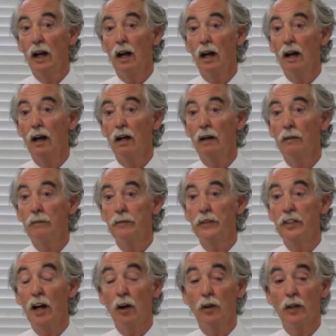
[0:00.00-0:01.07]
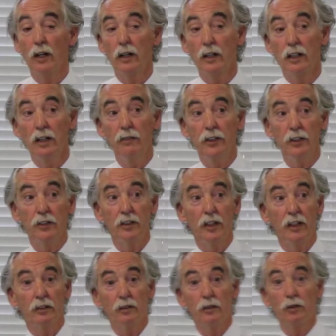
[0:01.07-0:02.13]
Now, given
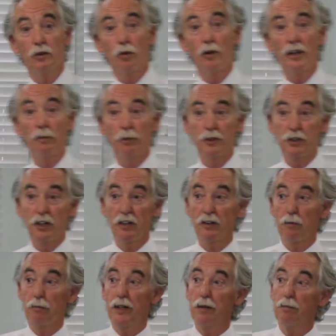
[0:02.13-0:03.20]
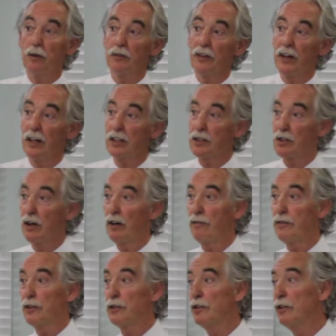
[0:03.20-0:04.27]
that 20% of the people that I saw
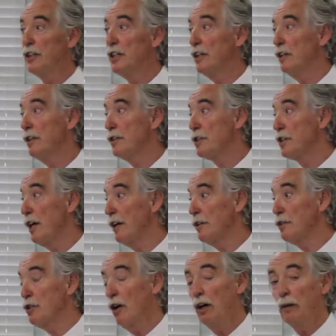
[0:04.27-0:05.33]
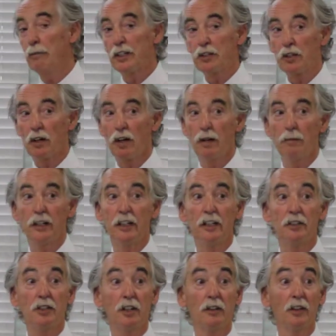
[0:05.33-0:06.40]
for 30 years had a jaw misalignment,
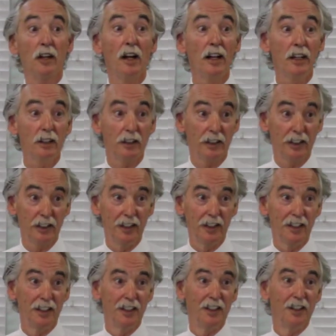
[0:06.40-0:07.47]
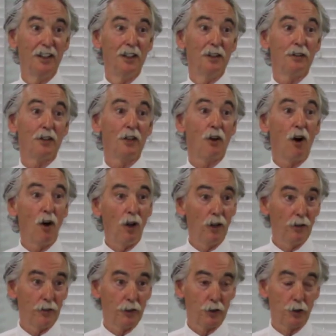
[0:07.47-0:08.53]
it's unlikely that
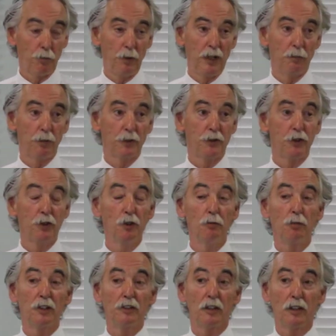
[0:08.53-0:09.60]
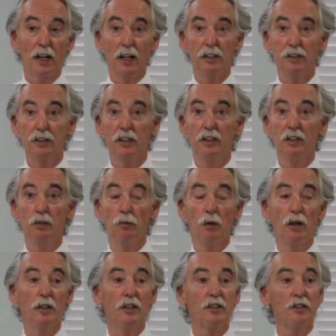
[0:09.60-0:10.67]
all of those people do, but the last thing you
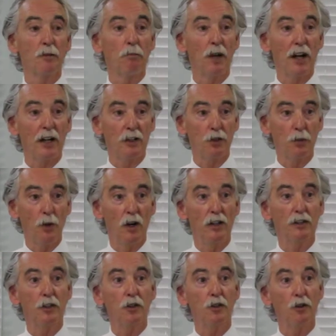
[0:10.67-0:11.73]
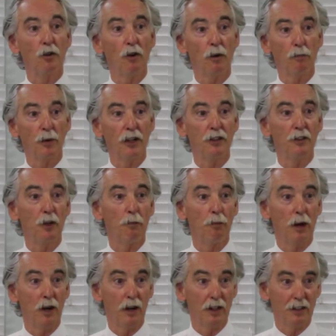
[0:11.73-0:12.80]
want is a black swan to show up on your
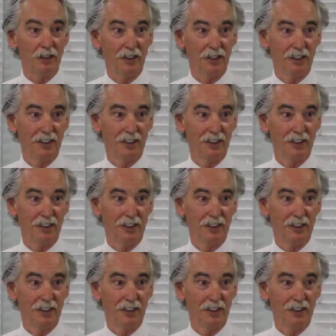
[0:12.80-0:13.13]
pond.